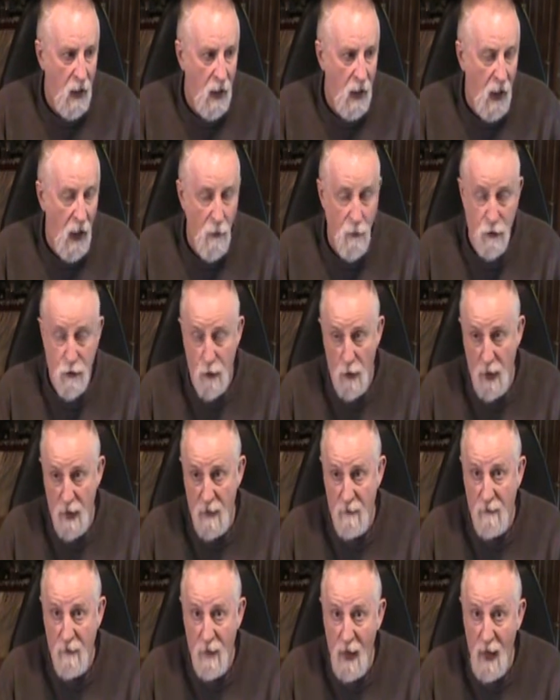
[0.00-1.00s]
I was trying to
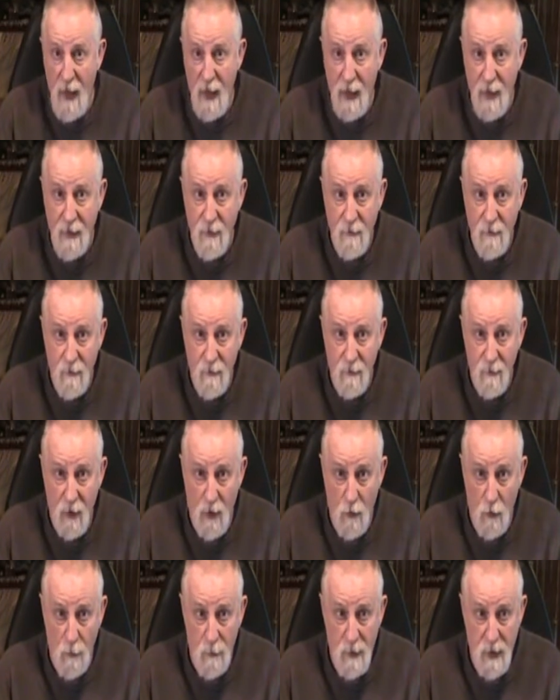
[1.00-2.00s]
find a
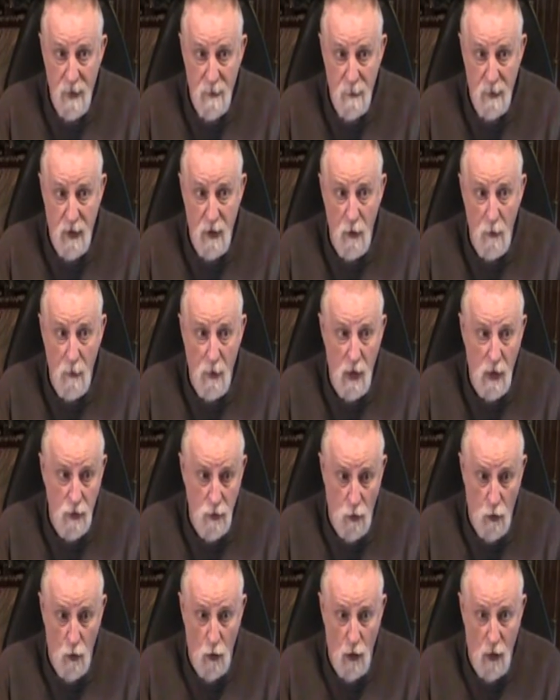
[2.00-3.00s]
replacement gearbox
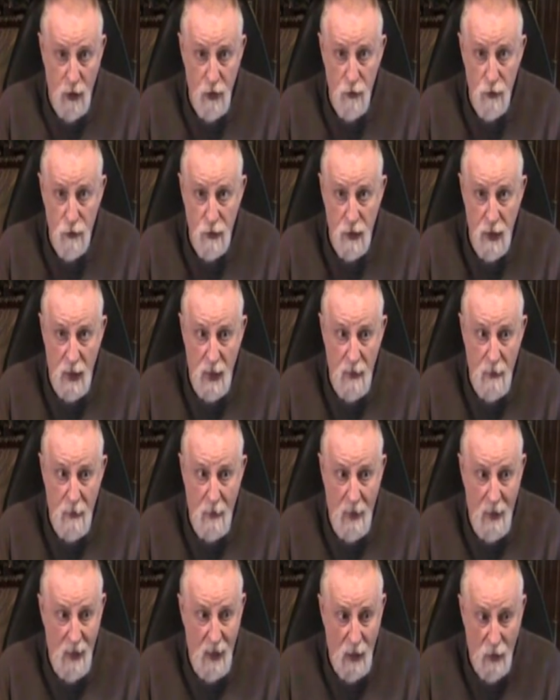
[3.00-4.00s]
or a gear set,
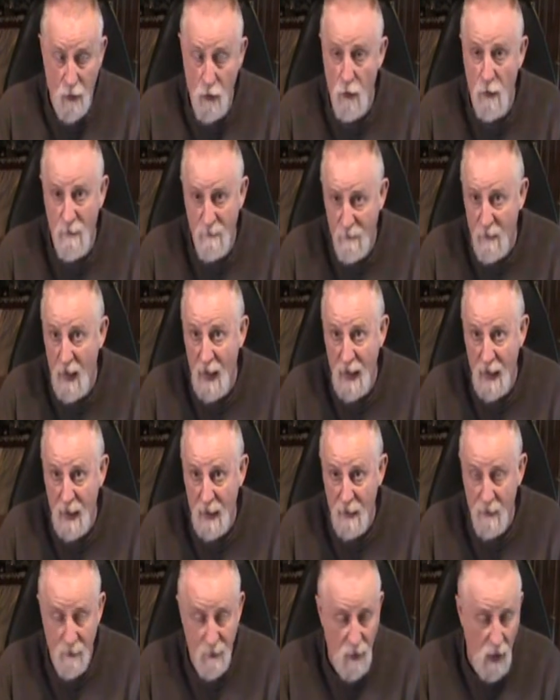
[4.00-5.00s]
and I couldn't find
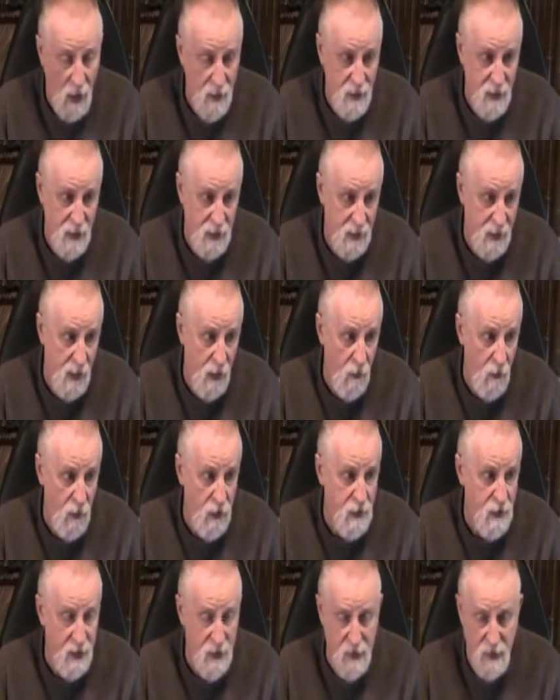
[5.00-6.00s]
it. Contacted
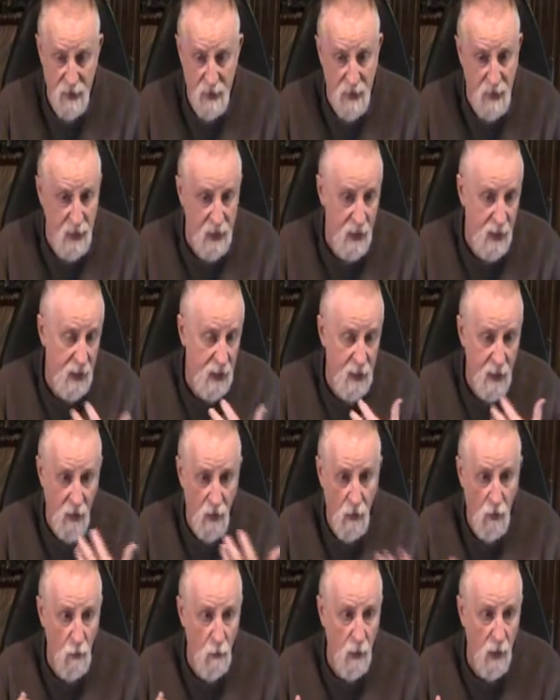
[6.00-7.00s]
Ares, S&T, got
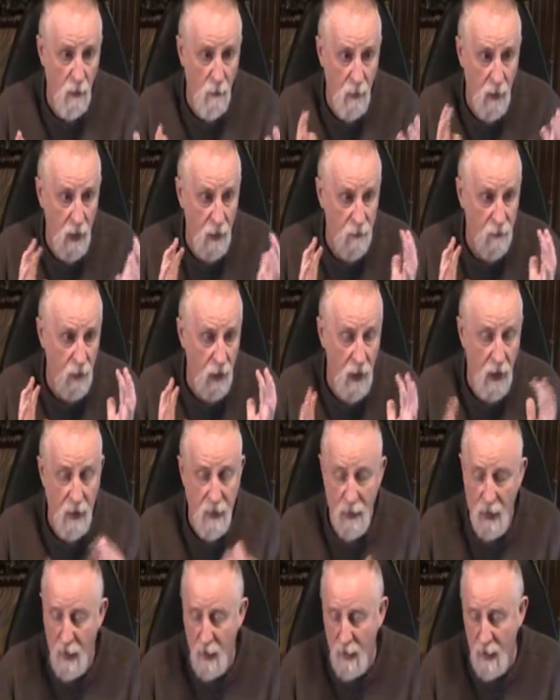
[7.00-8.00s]
all run around.
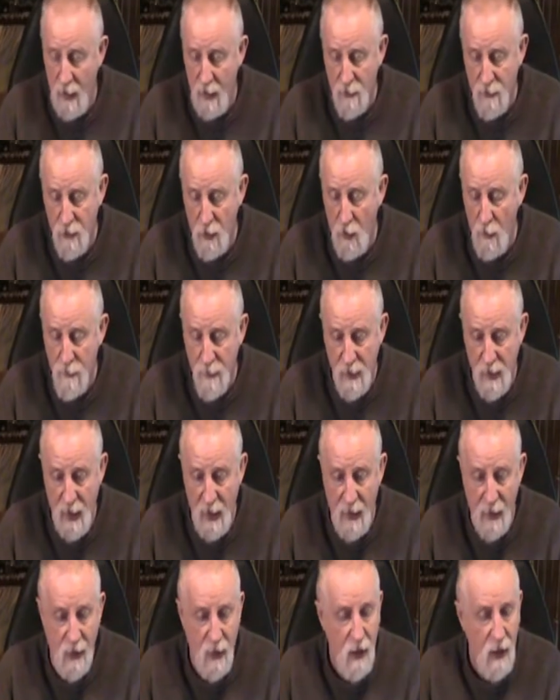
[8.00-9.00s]
I got so
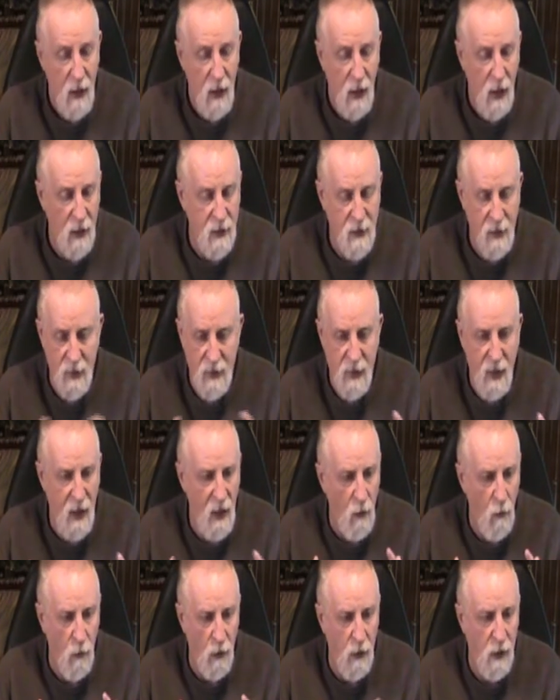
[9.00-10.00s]
upset, I said to
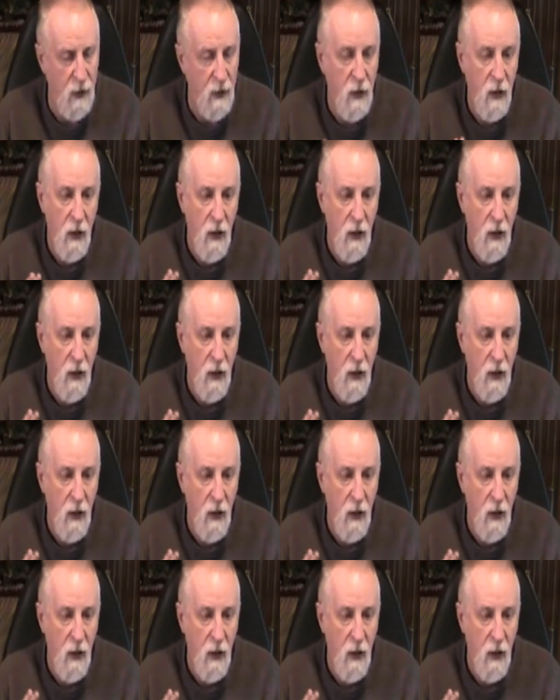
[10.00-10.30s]
hell with it.